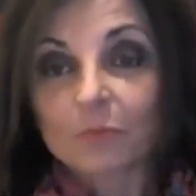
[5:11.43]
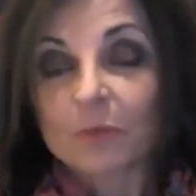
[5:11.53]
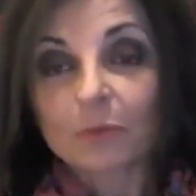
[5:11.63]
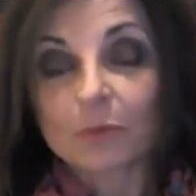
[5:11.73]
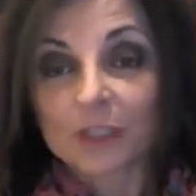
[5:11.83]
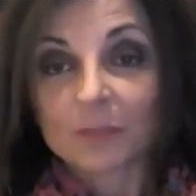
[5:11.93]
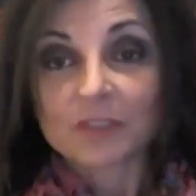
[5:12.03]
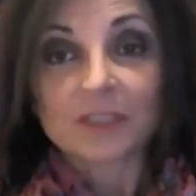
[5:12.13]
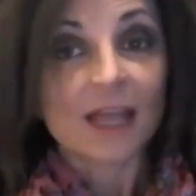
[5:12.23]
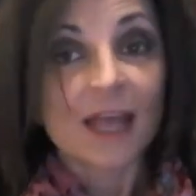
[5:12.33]
people aren't going to be
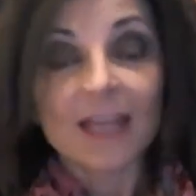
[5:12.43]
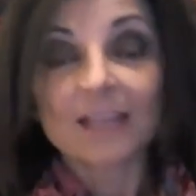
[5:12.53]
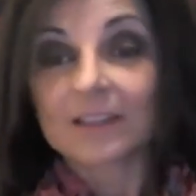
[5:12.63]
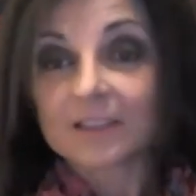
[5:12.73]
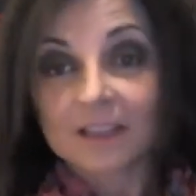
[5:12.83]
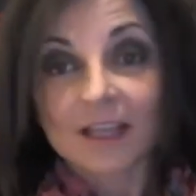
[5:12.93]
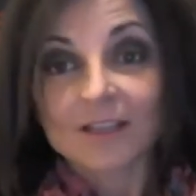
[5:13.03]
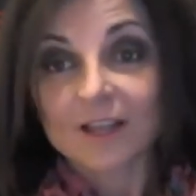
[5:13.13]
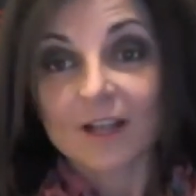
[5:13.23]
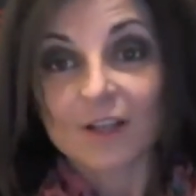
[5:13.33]
saying, hey, Lisa
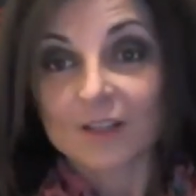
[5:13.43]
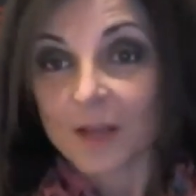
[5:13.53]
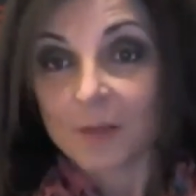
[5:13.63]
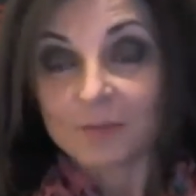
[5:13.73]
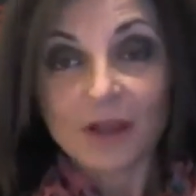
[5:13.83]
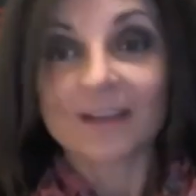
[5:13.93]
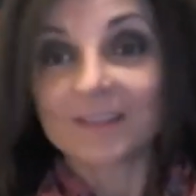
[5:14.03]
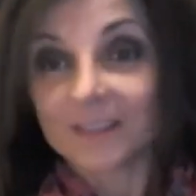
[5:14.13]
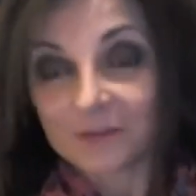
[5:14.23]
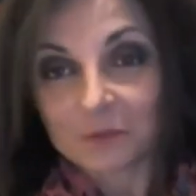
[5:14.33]
Ketsalas, I'm dying
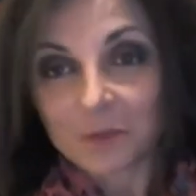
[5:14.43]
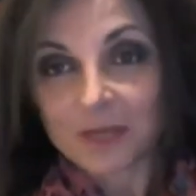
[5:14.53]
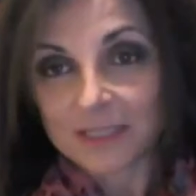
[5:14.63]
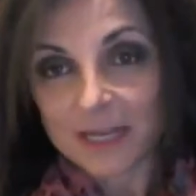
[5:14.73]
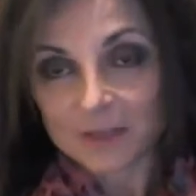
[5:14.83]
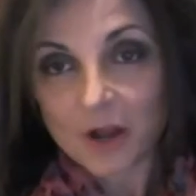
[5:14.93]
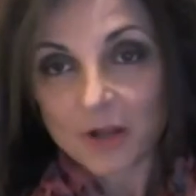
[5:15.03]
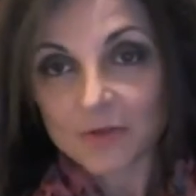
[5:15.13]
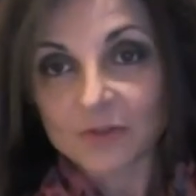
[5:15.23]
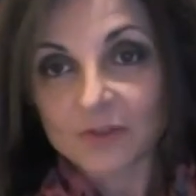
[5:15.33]
to give you my
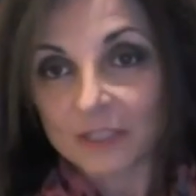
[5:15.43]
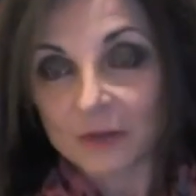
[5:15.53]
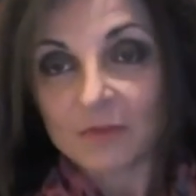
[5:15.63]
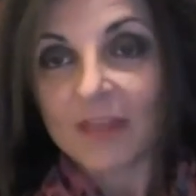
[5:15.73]
$10.